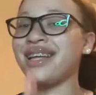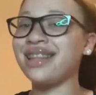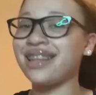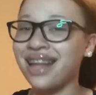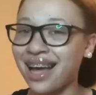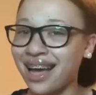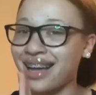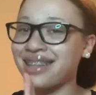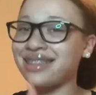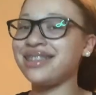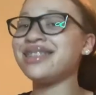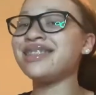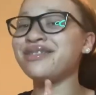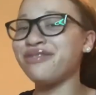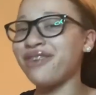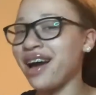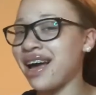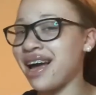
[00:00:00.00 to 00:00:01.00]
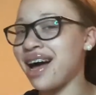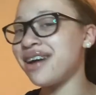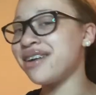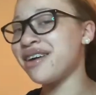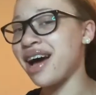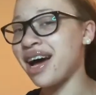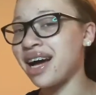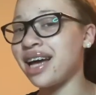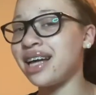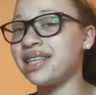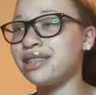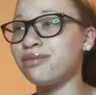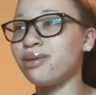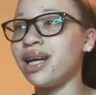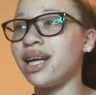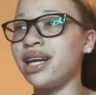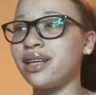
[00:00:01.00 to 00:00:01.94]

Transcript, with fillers: like just right i don't know i can't explain